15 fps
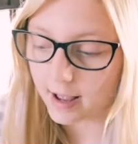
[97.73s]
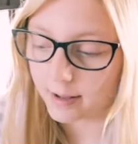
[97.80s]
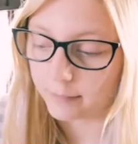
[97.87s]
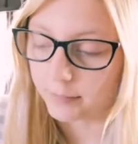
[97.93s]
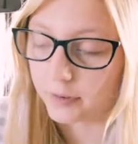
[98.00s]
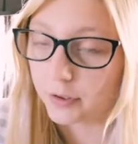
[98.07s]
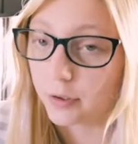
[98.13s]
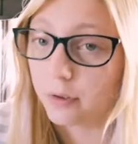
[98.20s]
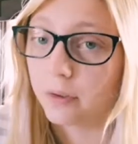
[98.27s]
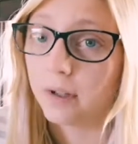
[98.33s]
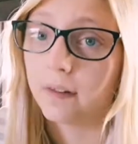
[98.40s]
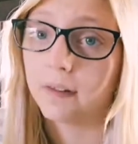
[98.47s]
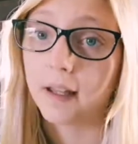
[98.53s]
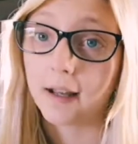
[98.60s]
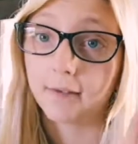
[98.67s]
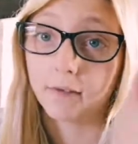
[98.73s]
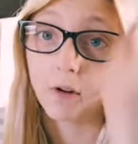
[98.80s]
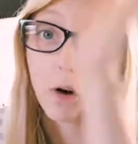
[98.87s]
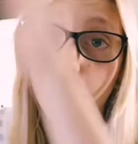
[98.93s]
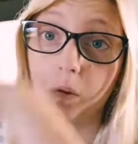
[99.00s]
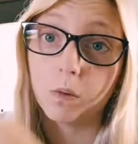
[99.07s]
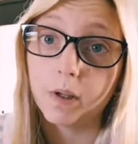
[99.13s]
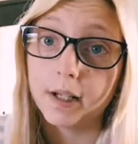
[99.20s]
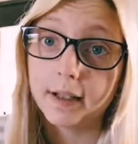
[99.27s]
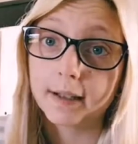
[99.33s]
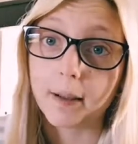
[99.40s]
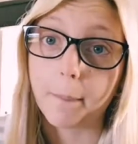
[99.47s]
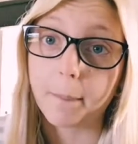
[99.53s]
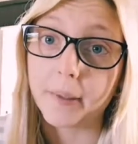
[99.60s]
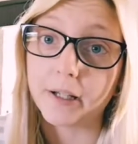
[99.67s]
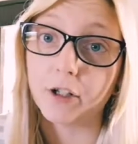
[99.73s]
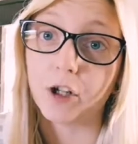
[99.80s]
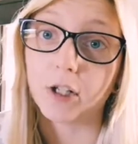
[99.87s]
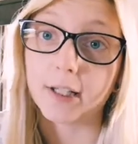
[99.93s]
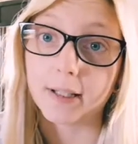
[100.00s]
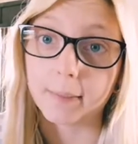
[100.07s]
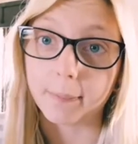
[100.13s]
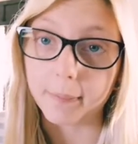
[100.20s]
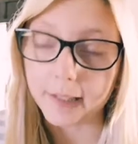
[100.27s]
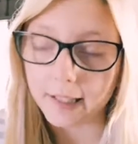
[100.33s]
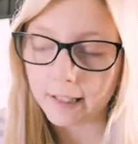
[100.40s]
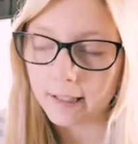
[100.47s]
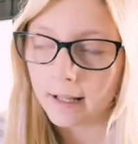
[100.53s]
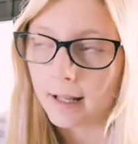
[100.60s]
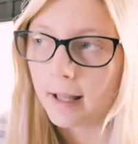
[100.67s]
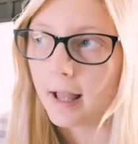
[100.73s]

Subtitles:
So they've always been good to me.